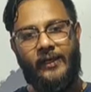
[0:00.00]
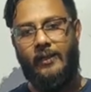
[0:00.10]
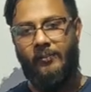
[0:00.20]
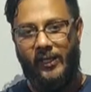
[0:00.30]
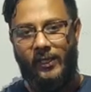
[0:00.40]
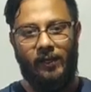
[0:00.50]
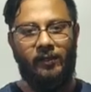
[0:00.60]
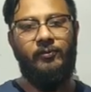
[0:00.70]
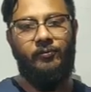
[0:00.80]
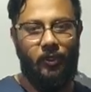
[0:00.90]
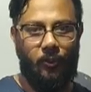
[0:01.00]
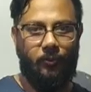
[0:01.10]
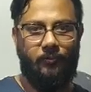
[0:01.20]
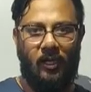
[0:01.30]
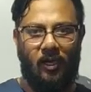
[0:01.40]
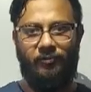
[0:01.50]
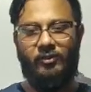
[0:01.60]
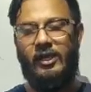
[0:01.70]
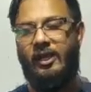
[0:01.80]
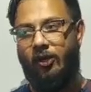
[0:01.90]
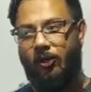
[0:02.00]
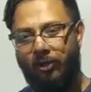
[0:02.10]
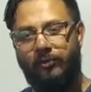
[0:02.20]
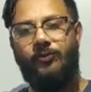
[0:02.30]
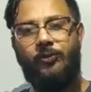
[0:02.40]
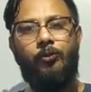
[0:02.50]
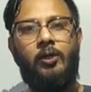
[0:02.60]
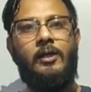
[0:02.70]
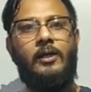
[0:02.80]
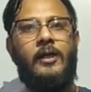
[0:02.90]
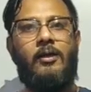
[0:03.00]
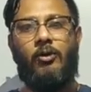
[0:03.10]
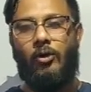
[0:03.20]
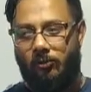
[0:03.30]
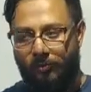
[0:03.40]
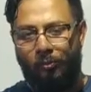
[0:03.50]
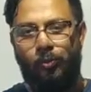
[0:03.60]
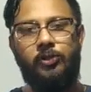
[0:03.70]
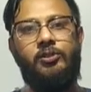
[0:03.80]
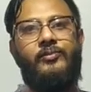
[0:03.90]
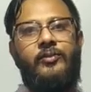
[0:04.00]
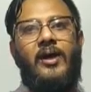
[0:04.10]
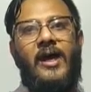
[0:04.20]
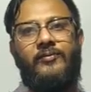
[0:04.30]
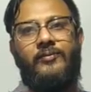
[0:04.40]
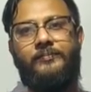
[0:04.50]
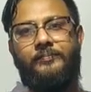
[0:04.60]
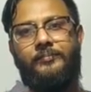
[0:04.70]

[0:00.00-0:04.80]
And I'll make another video after all of you or most of you have,